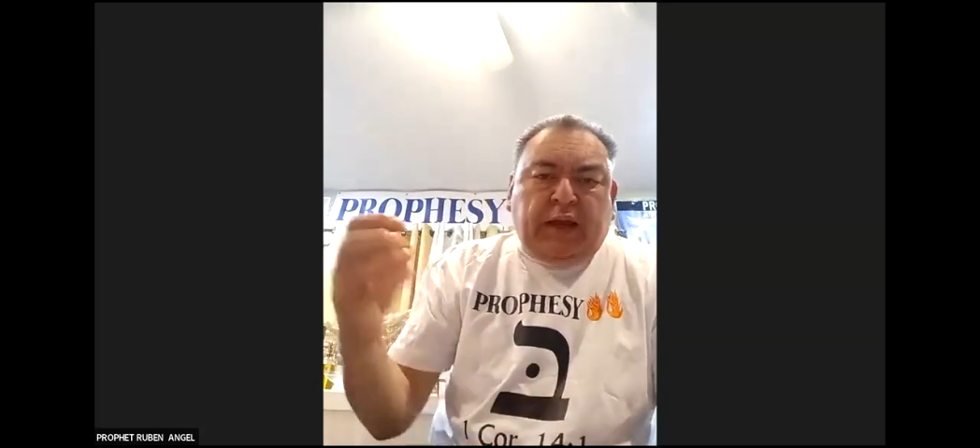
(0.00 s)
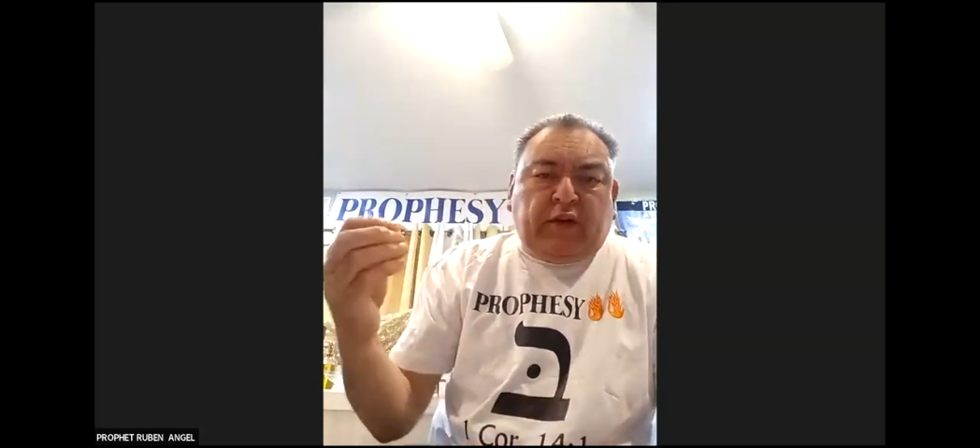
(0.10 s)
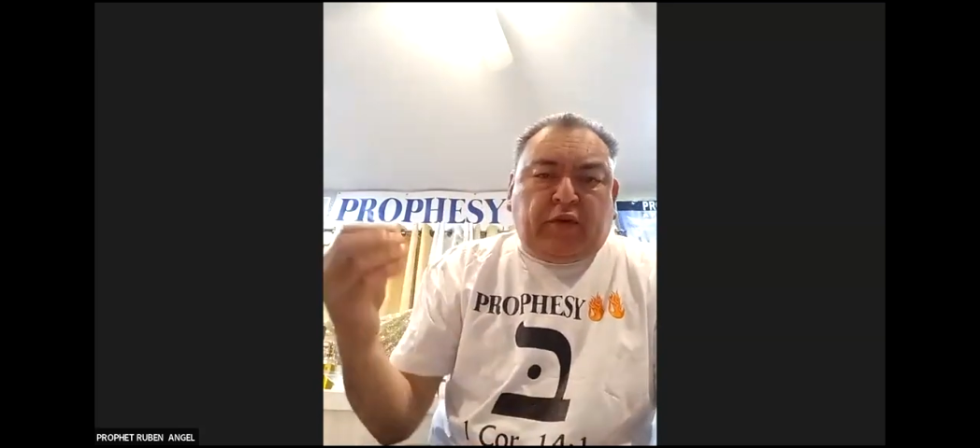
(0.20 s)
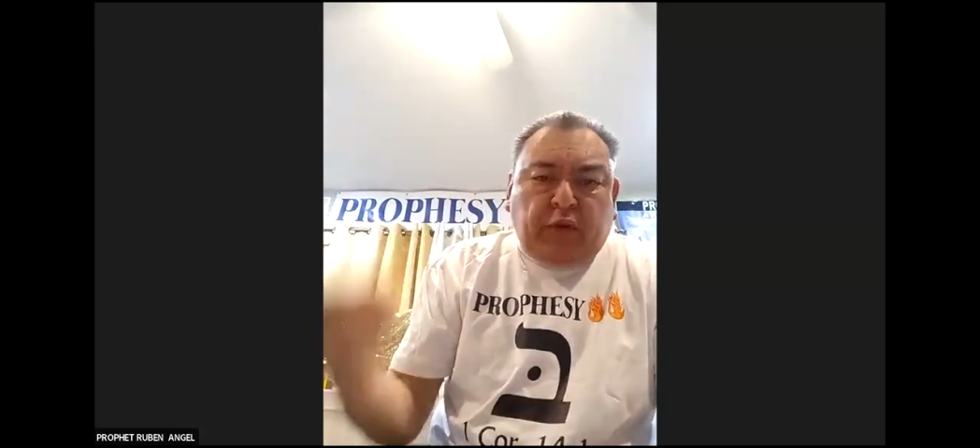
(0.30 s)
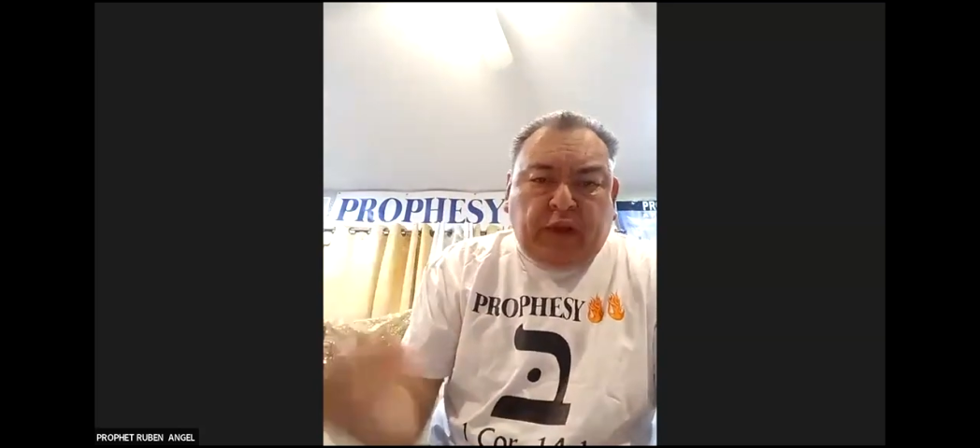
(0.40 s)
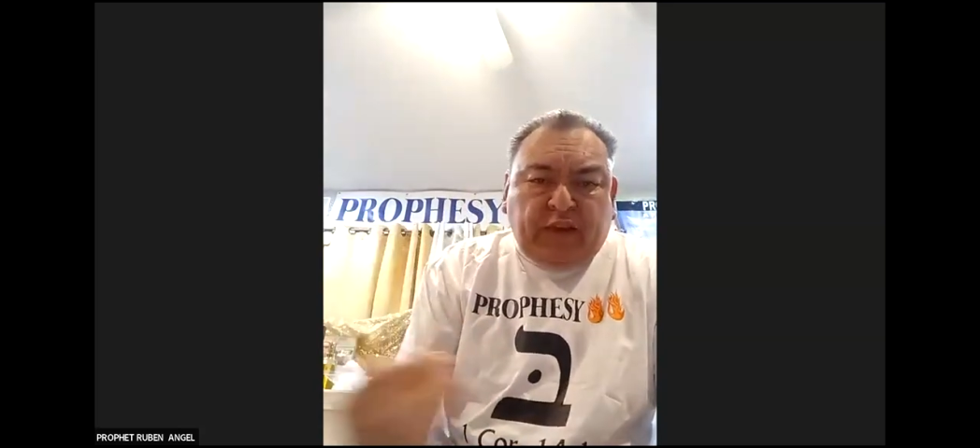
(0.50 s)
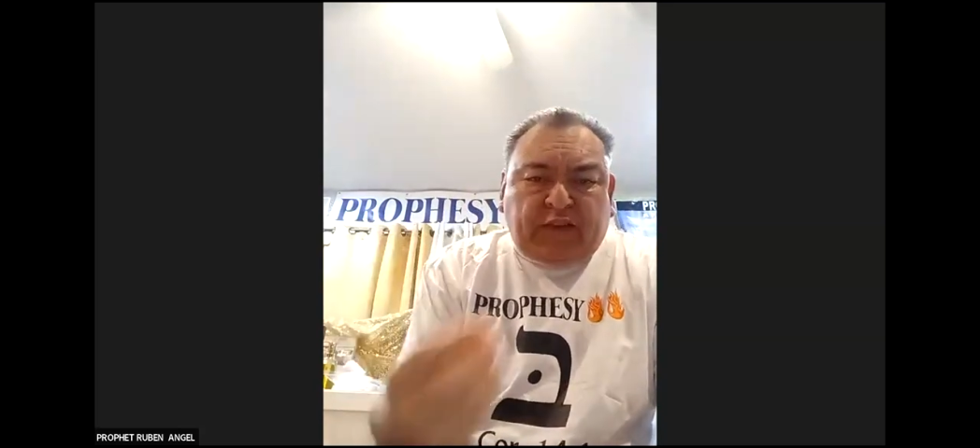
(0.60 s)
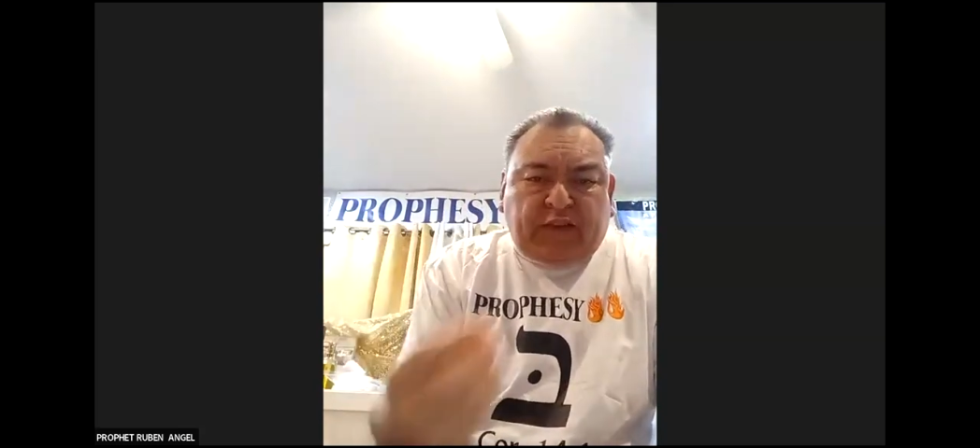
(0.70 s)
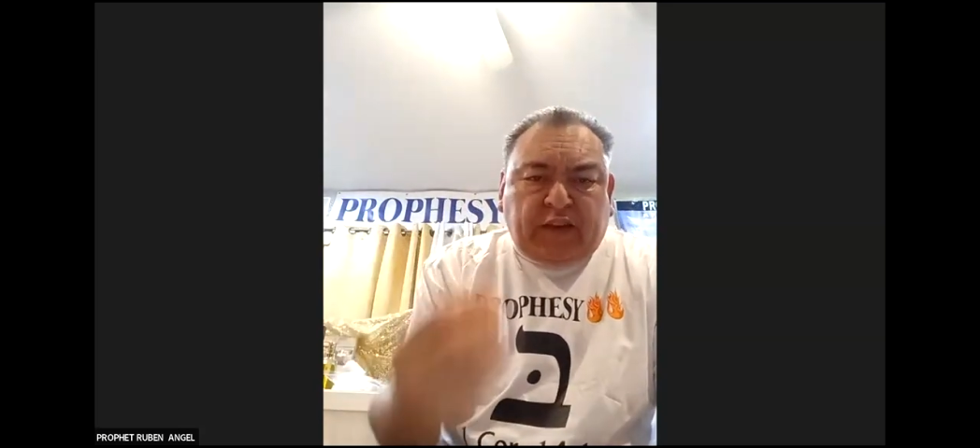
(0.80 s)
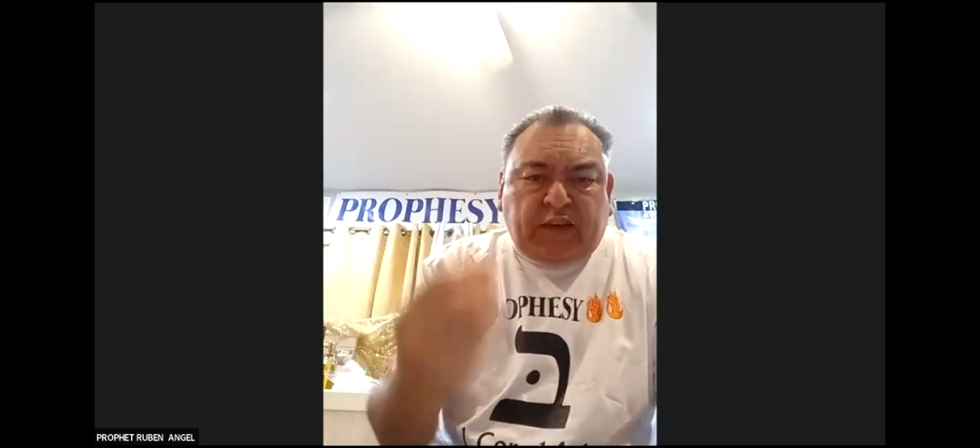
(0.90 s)

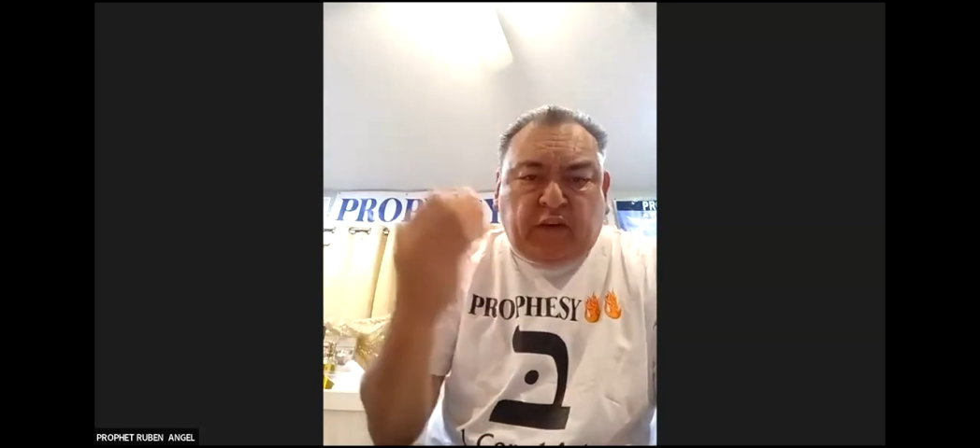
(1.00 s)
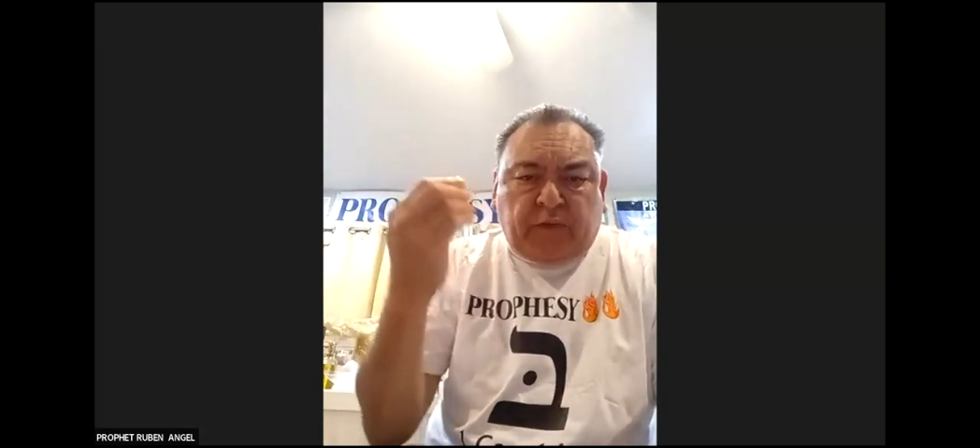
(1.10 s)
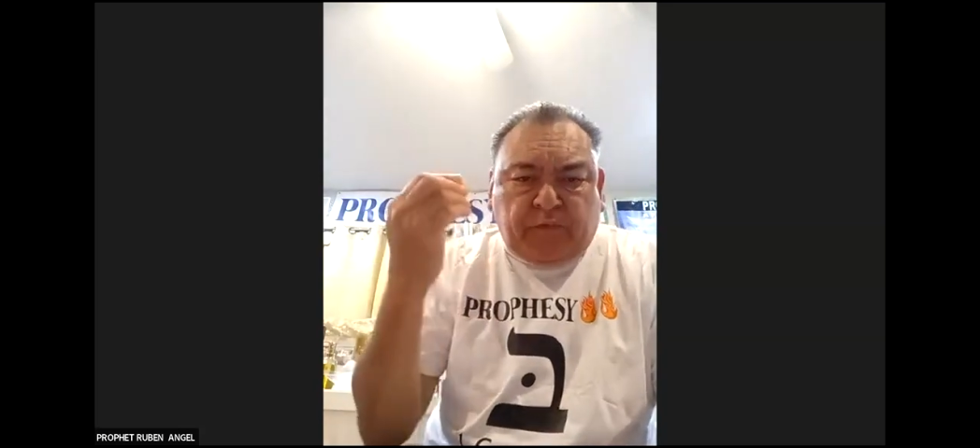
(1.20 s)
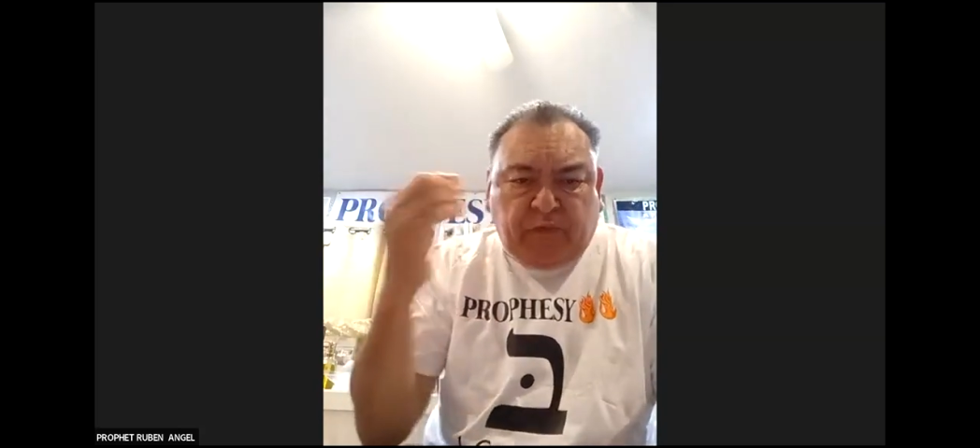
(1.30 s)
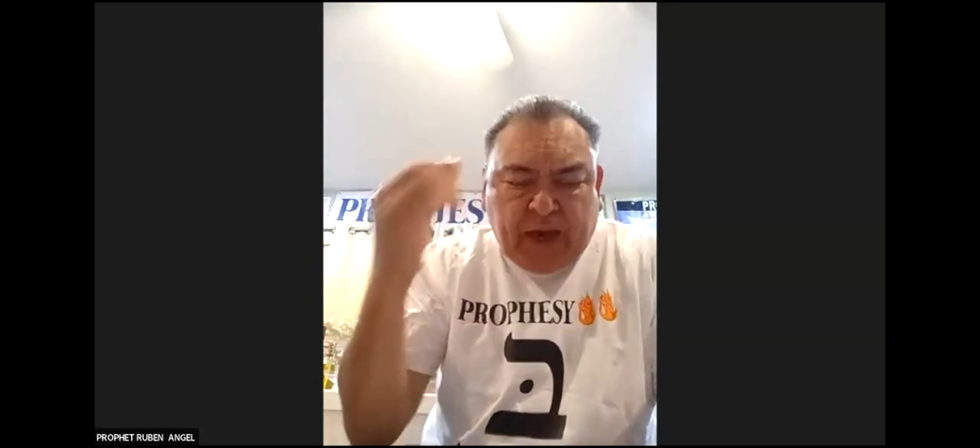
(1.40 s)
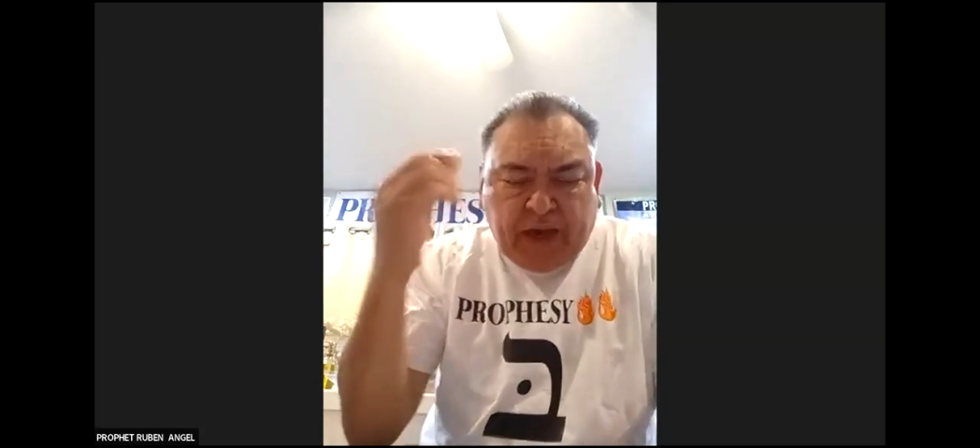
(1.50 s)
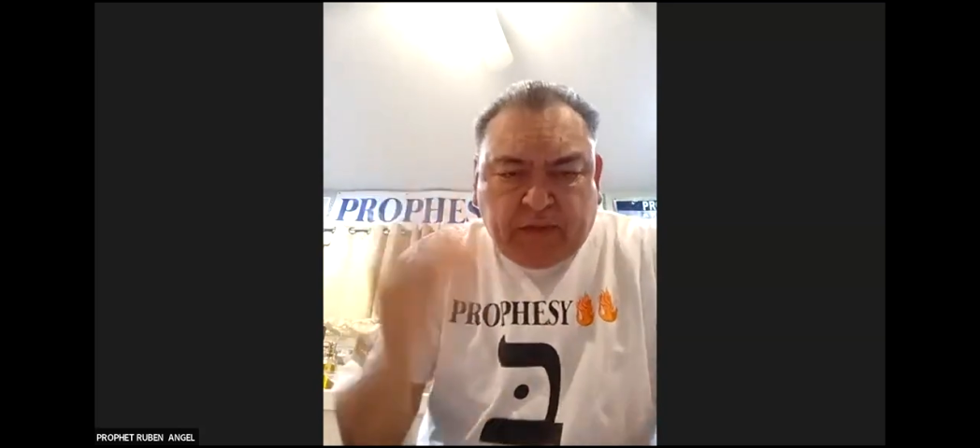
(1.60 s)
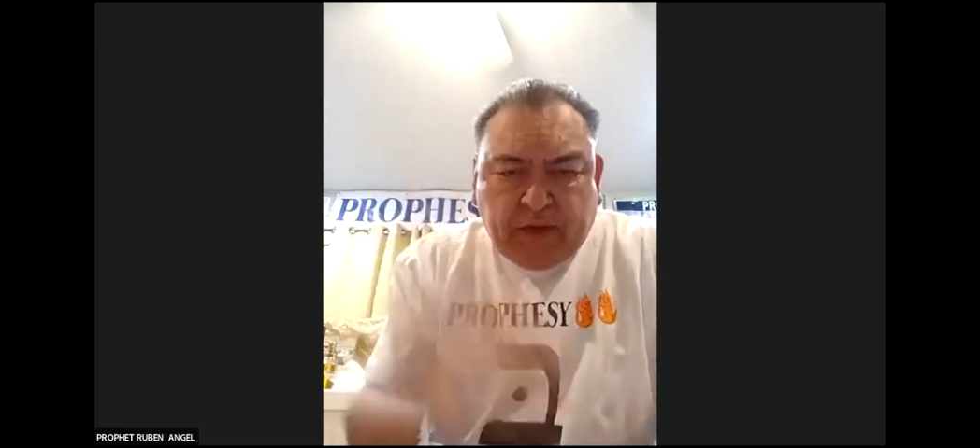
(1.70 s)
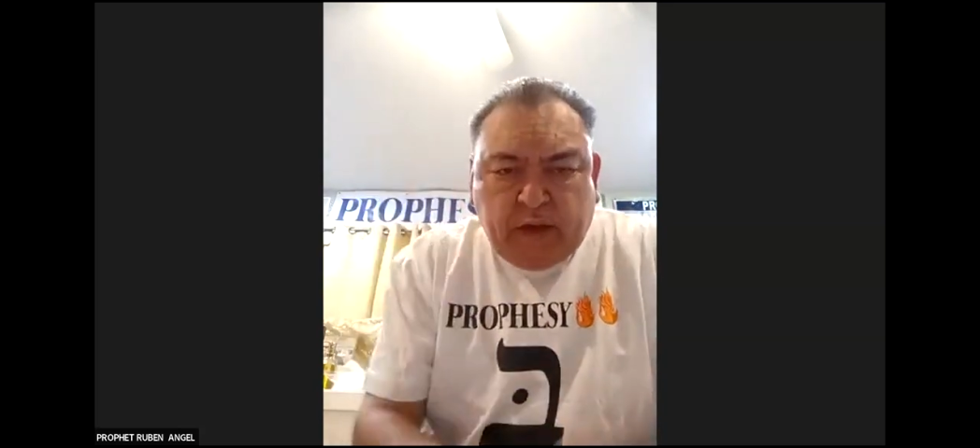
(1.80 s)
increases your faith